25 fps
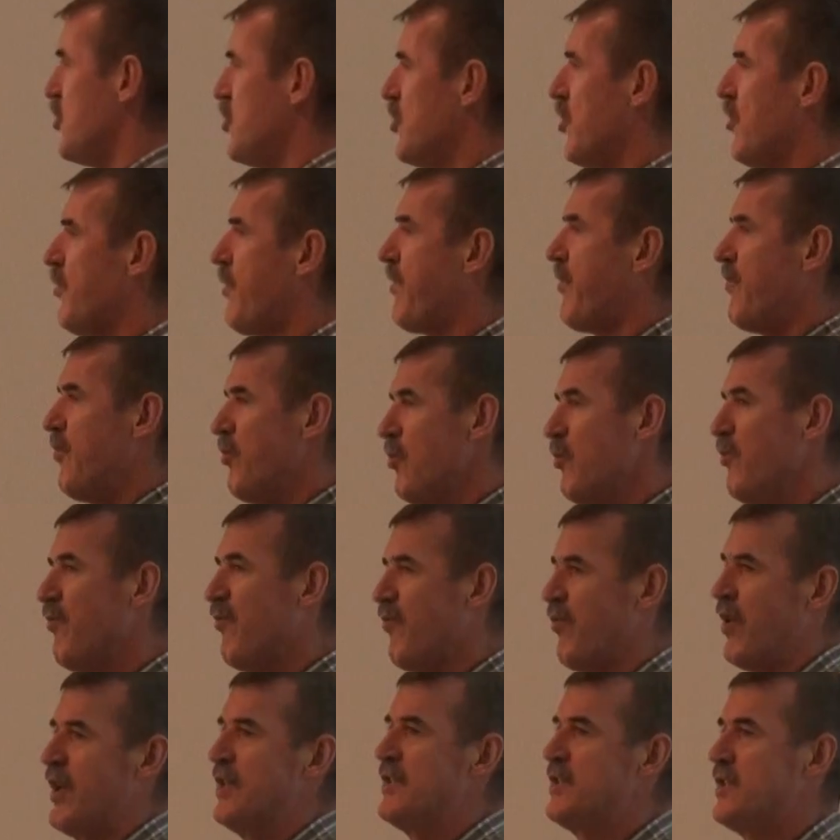go through
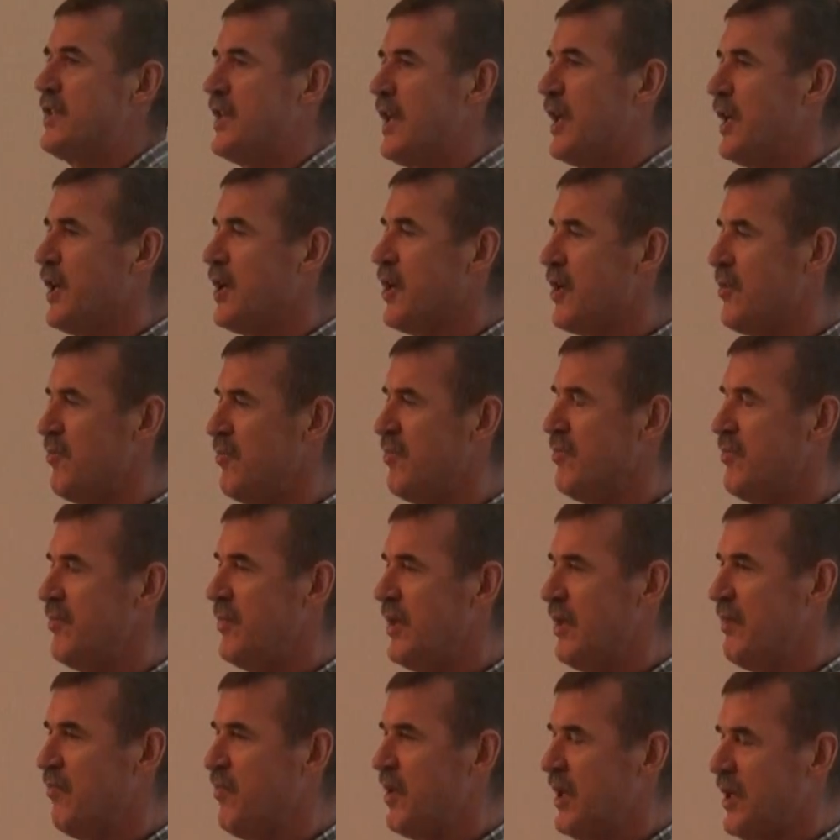France Telecom
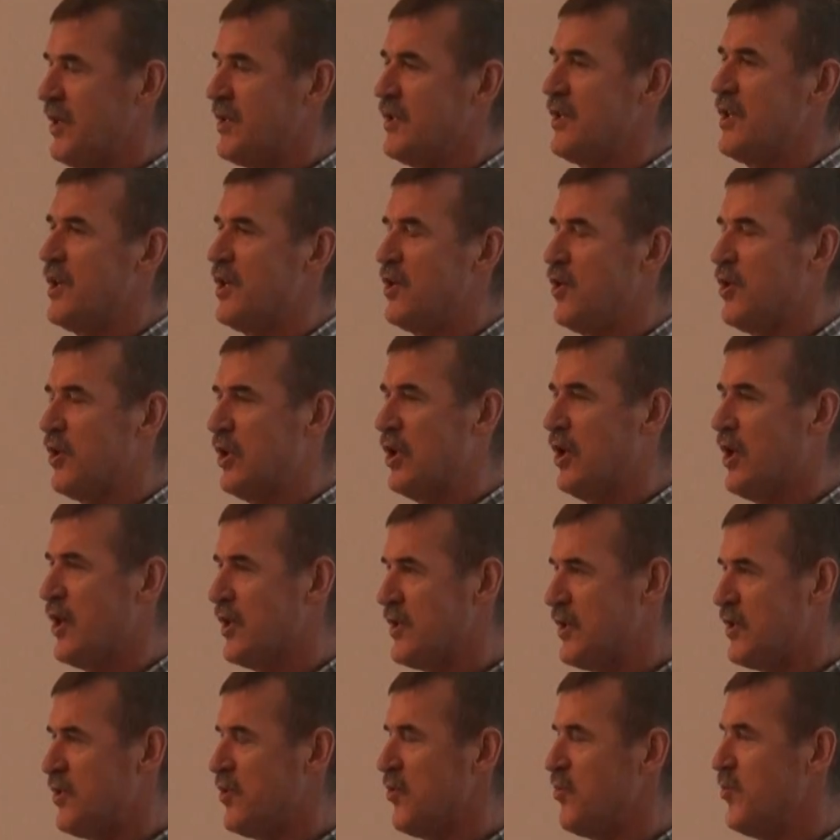because they are not
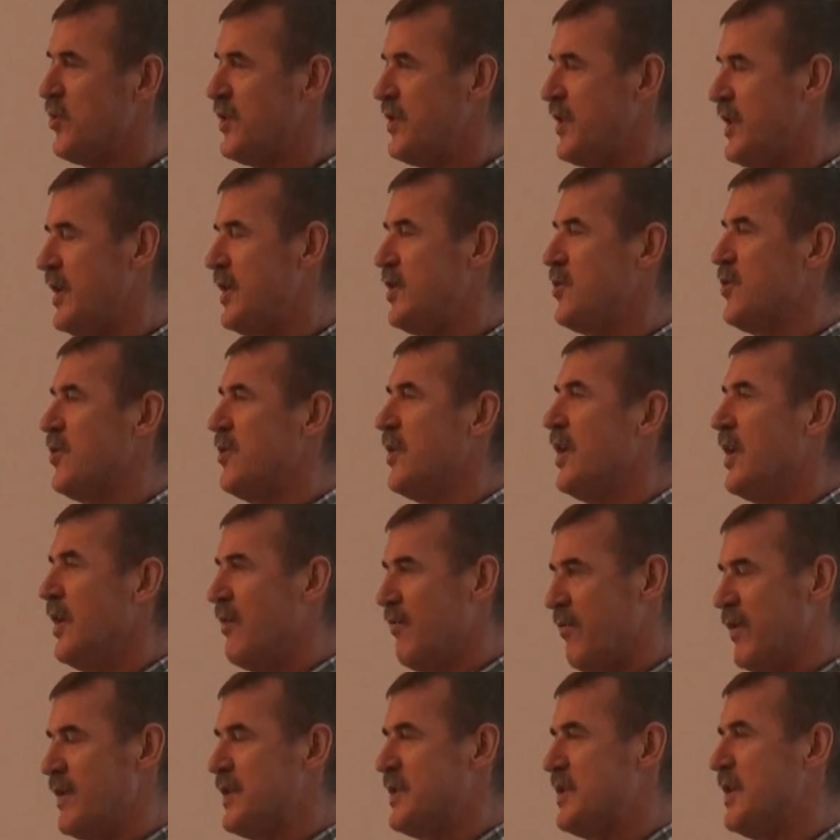customers.
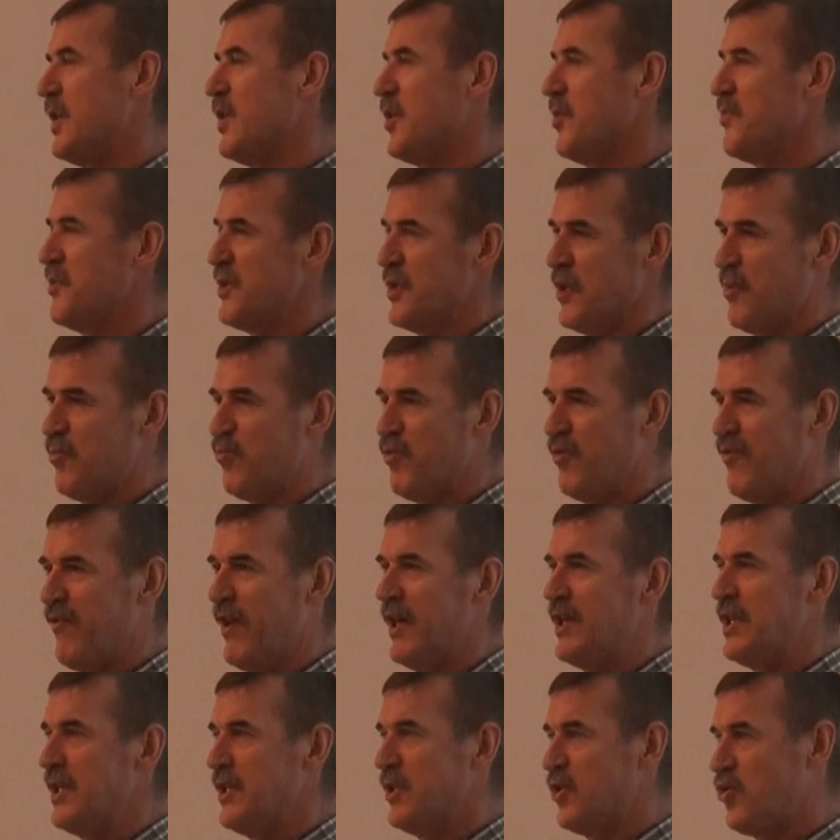France Telecom is not
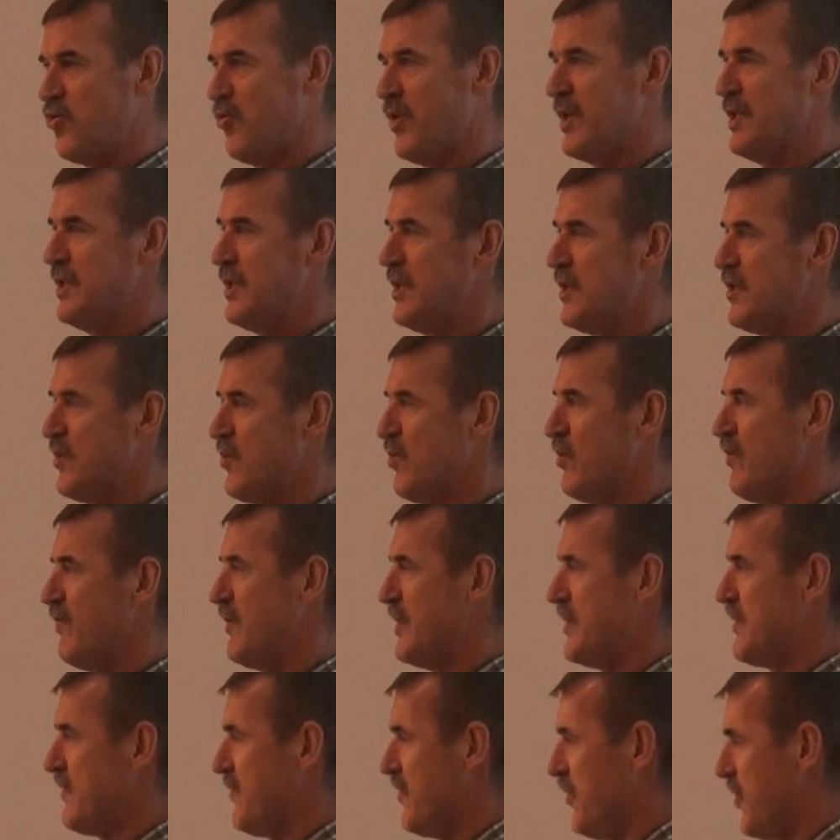providing transit
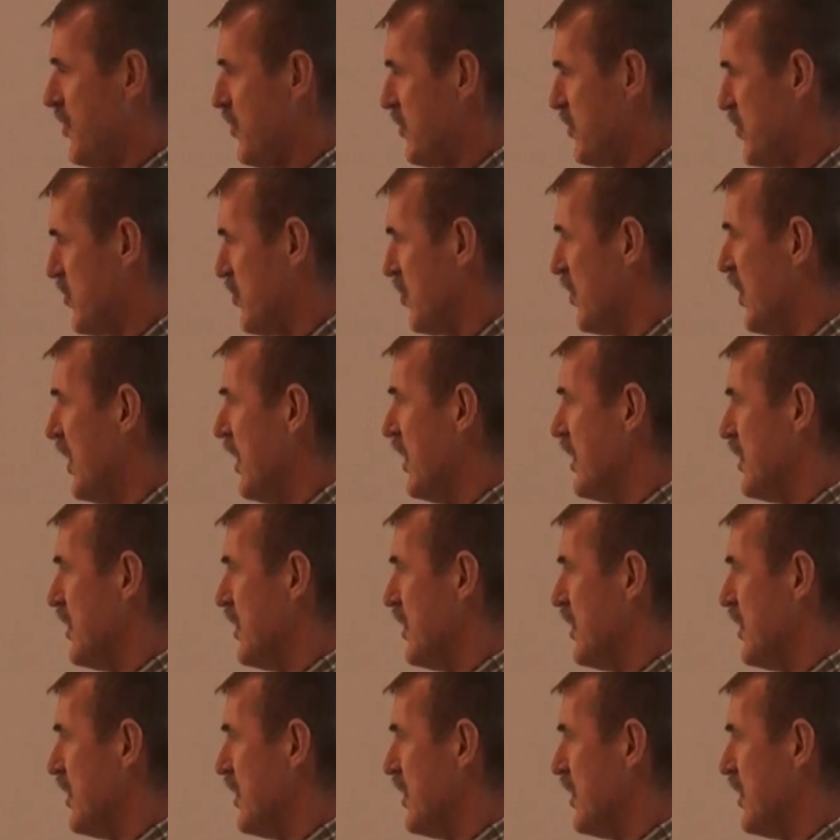service for those two.